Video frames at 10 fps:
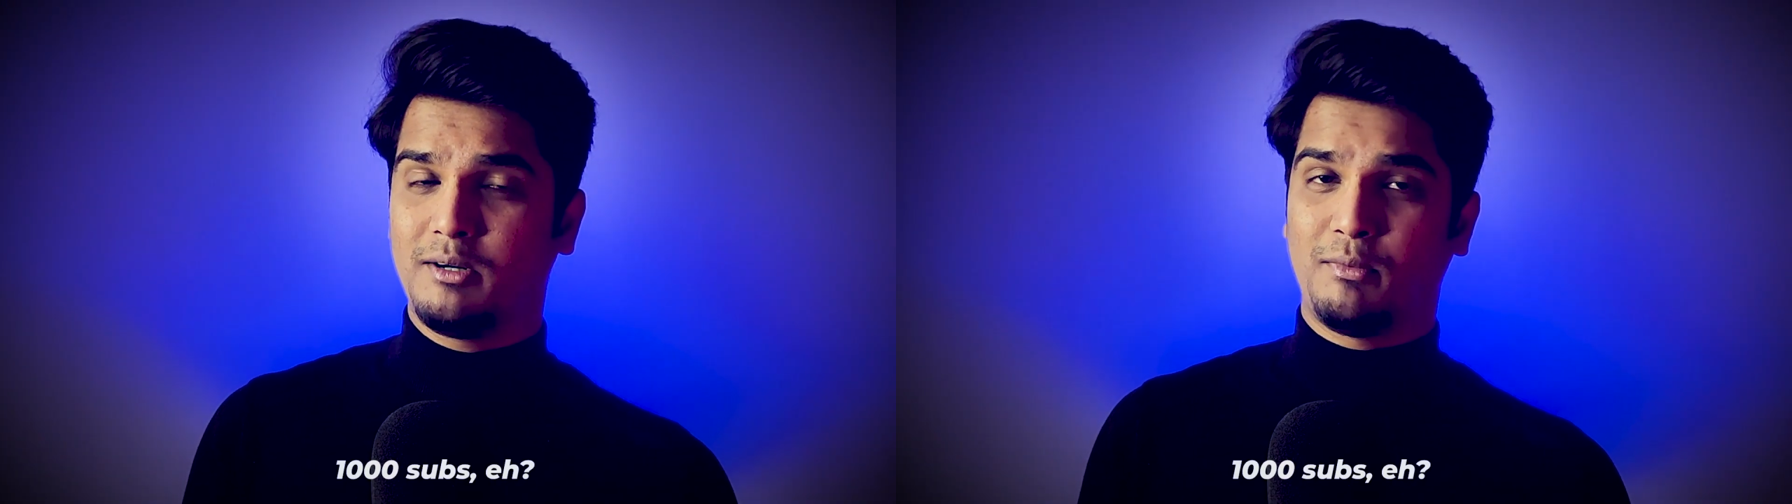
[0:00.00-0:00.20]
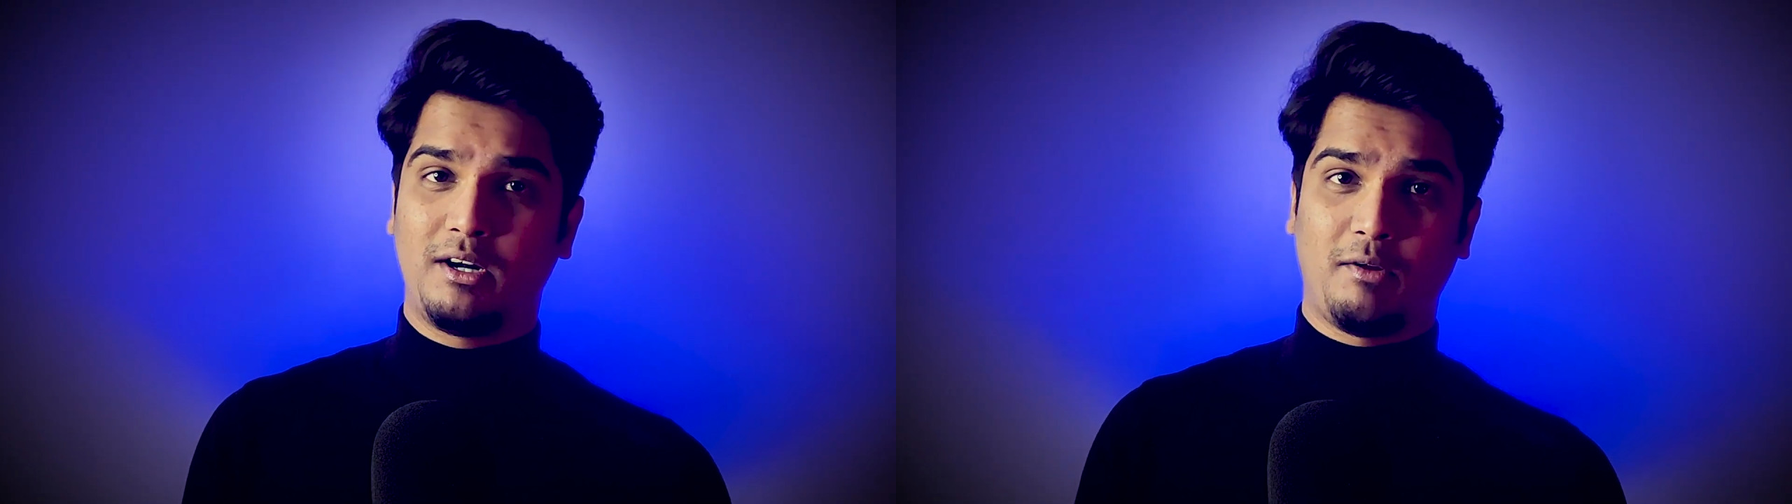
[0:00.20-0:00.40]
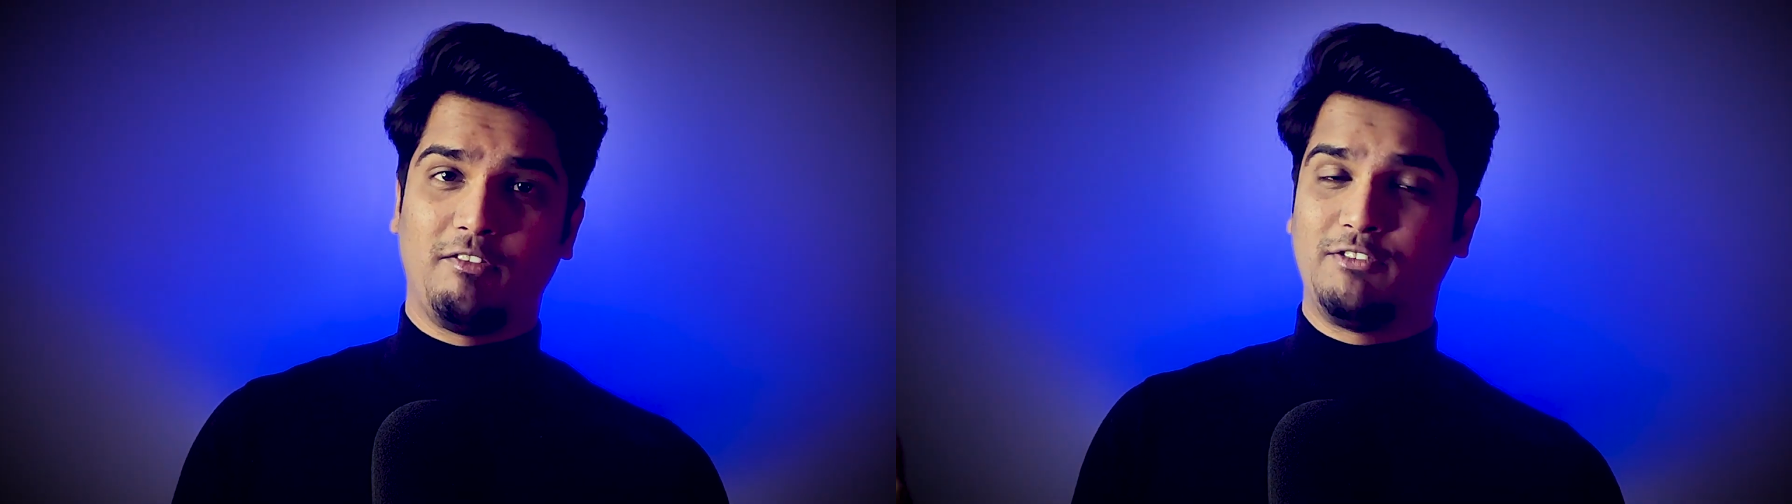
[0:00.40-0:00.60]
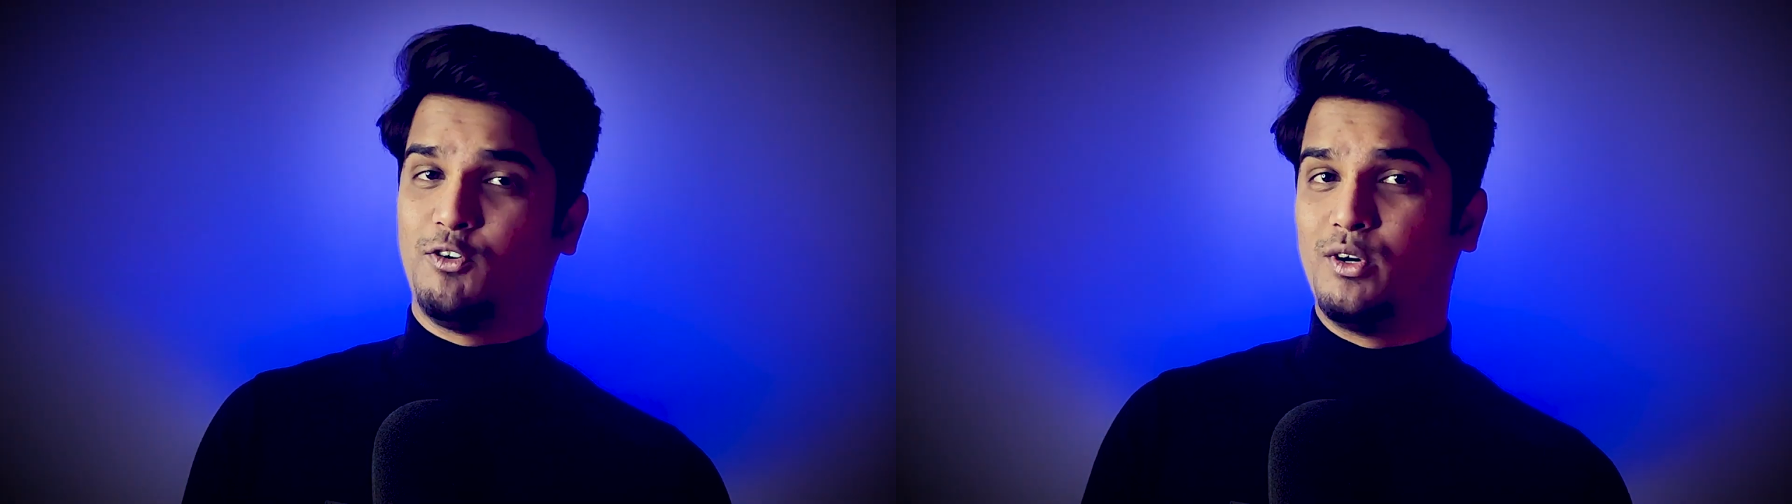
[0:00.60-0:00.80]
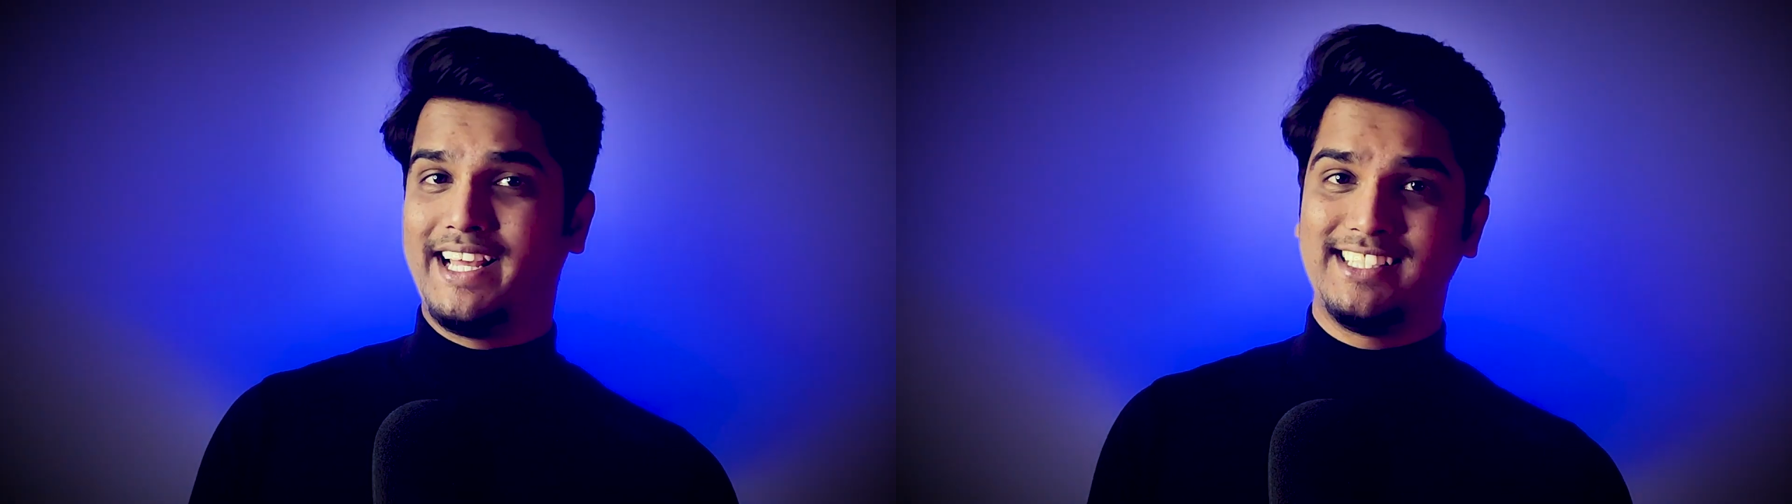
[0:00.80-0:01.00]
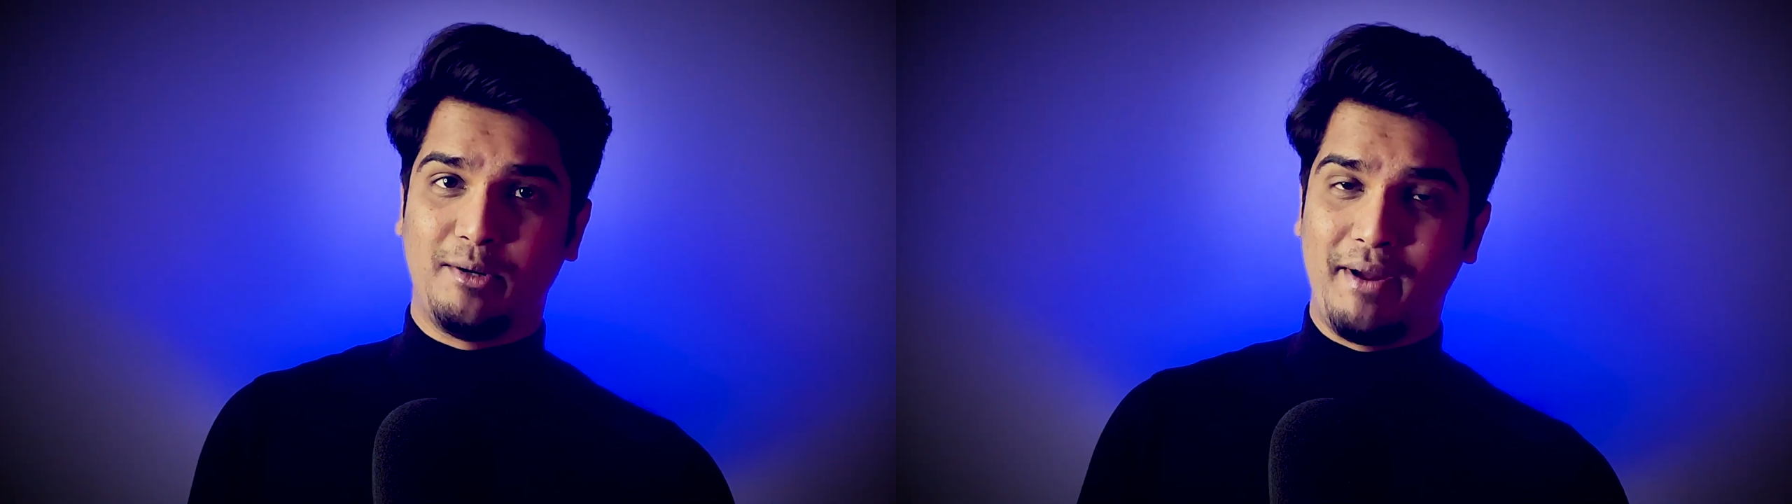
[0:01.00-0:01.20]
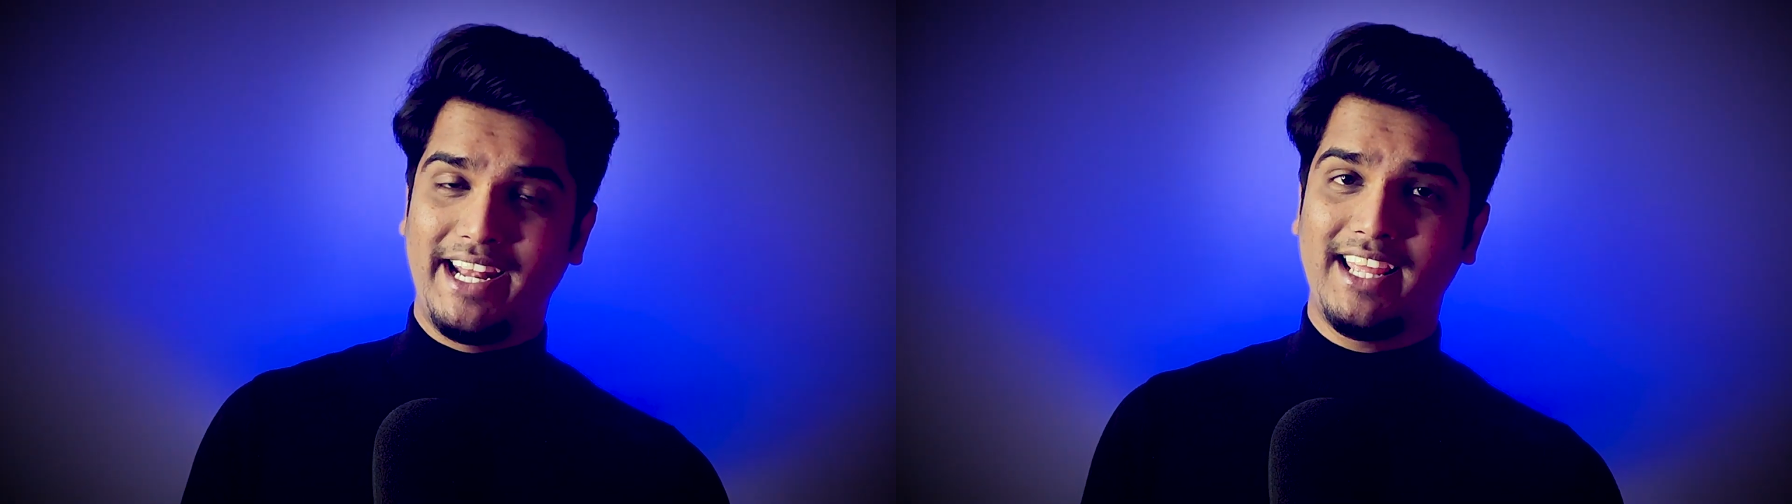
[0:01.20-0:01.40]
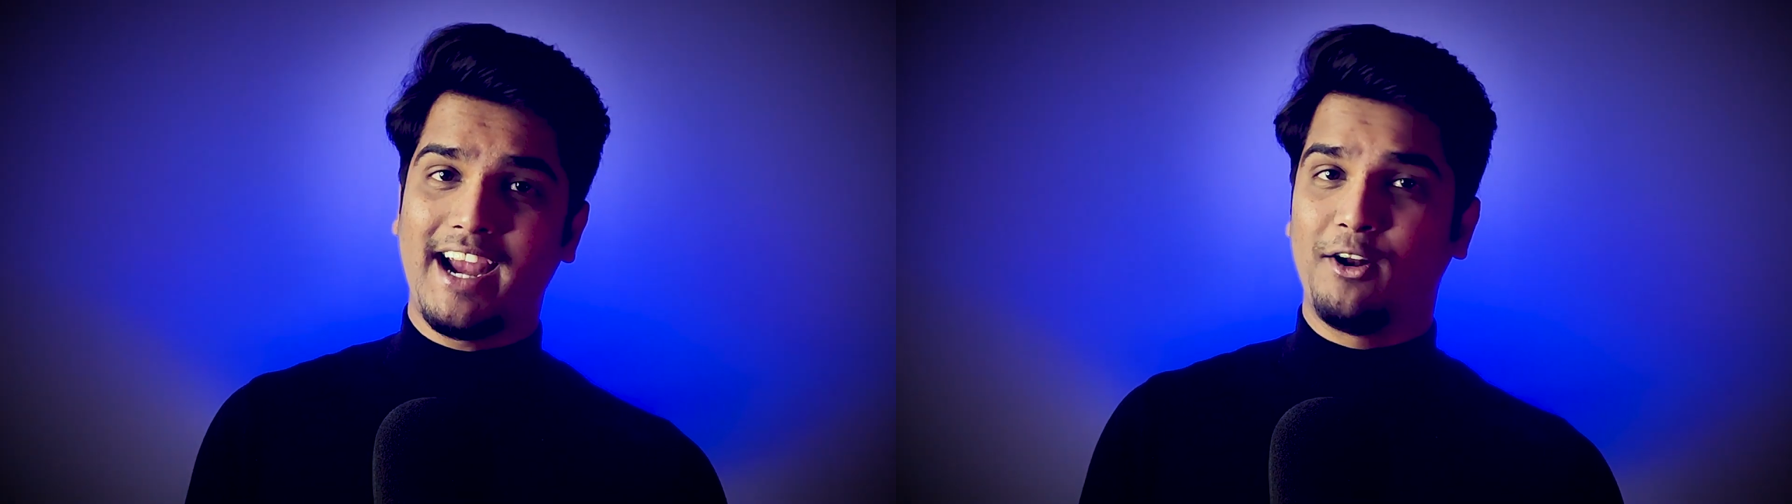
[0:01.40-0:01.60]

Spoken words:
but with 4 days remaining,